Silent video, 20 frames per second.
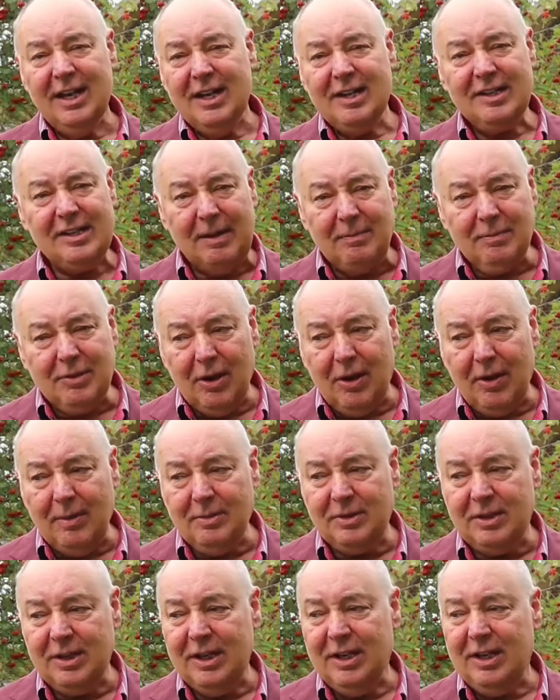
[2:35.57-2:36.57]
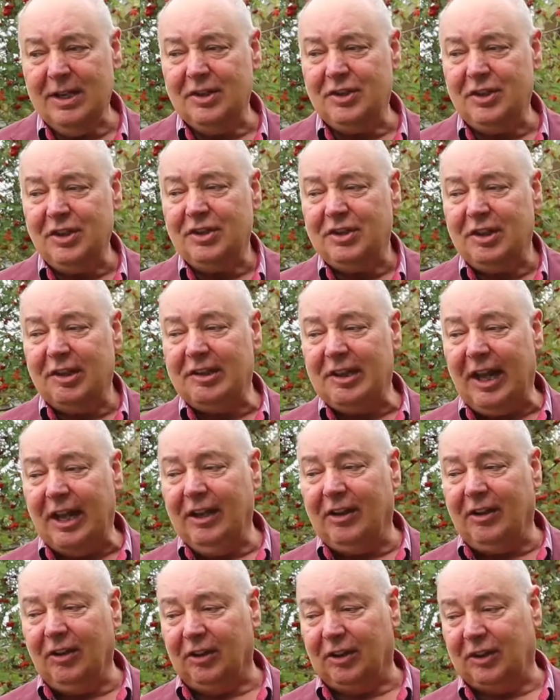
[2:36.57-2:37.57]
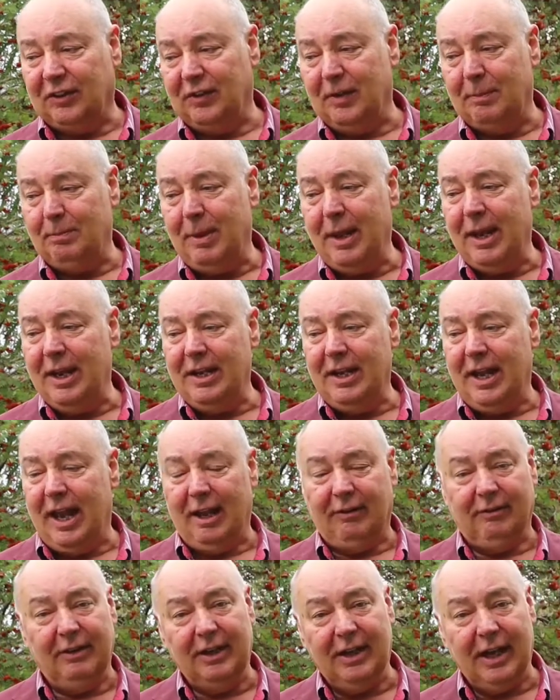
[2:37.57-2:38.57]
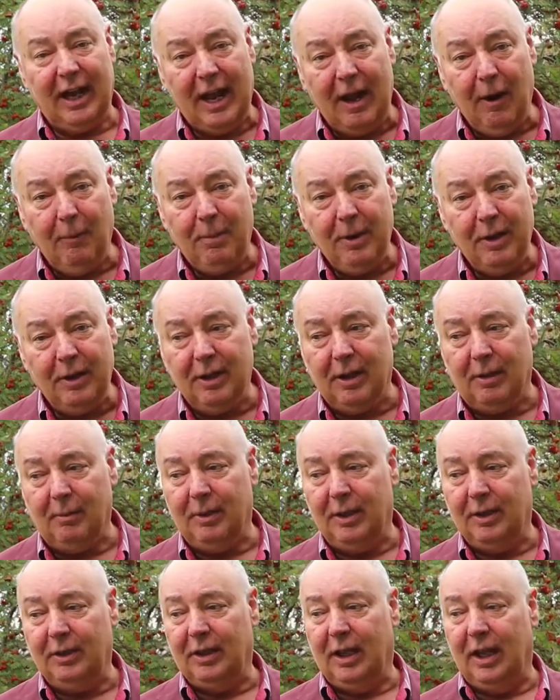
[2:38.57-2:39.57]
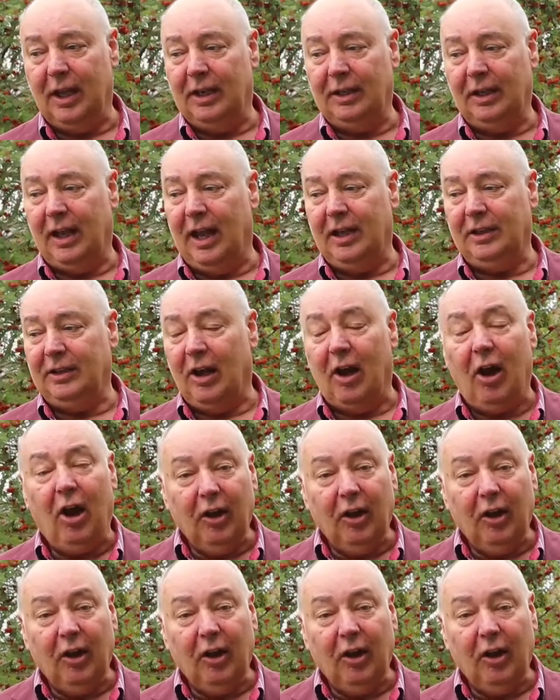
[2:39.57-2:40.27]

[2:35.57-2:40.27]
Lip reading: sometimes just to thank us for being there and helping them and